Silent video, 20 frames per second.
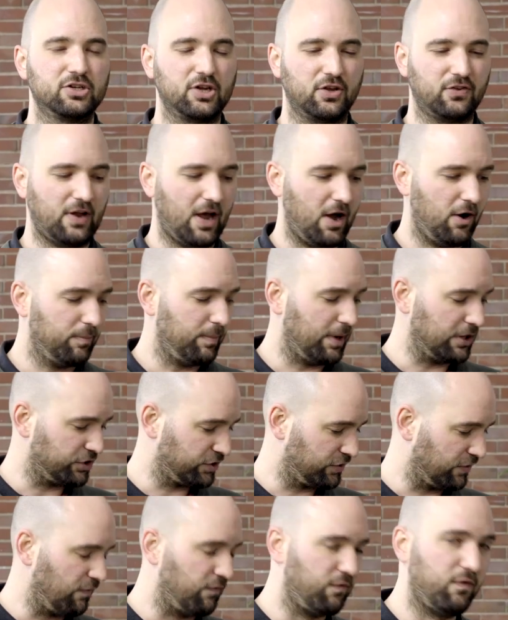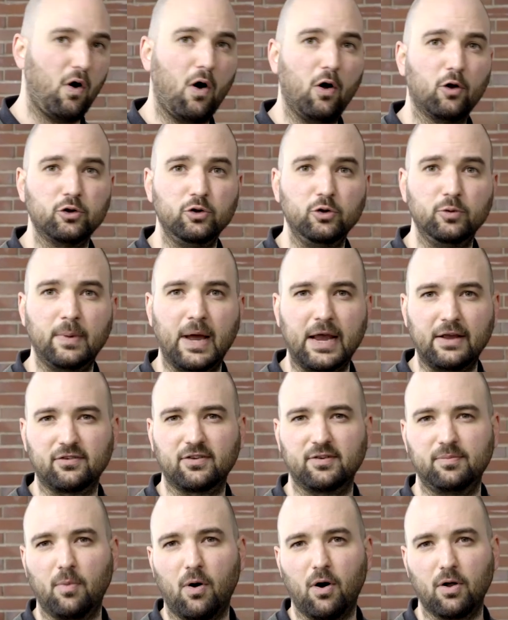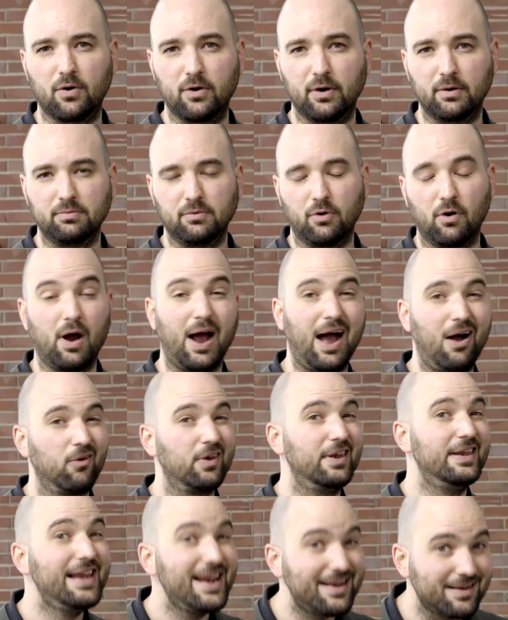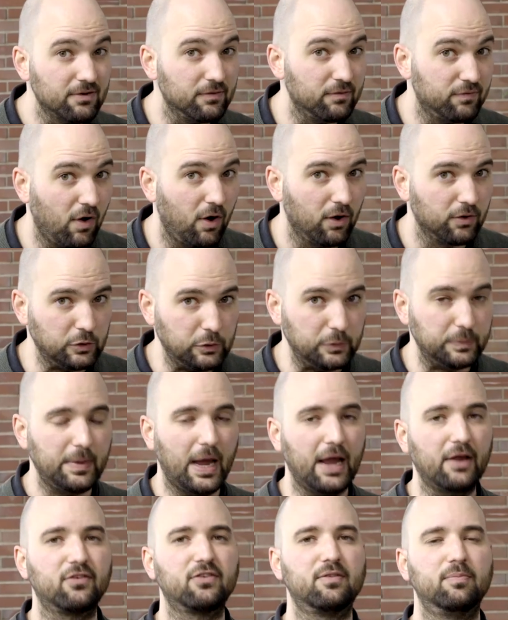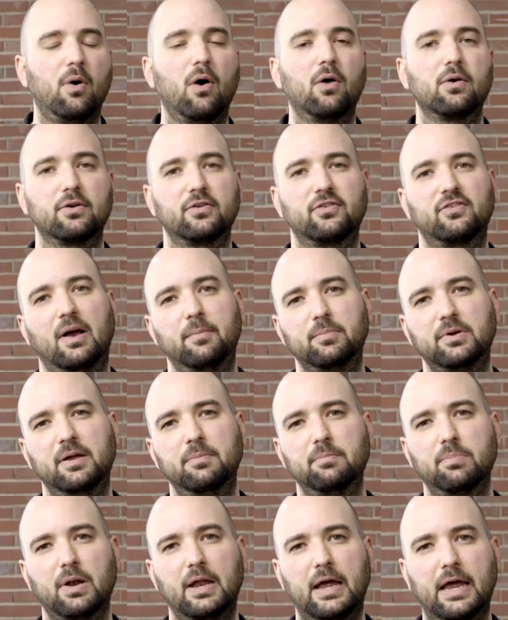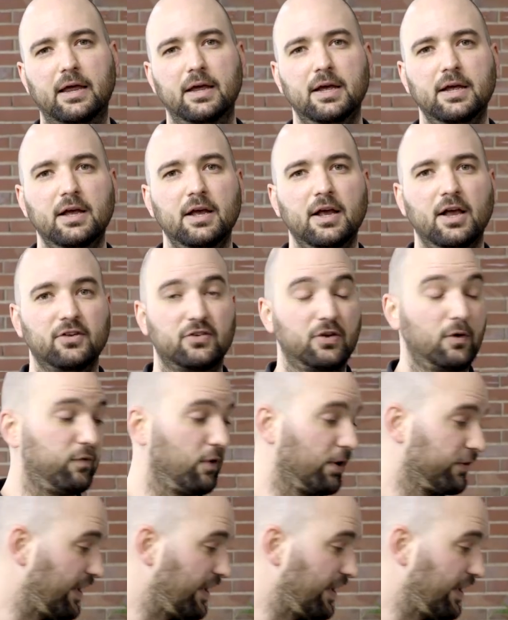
just how much volume a smaller, or how little volume a smaller sub can play. So for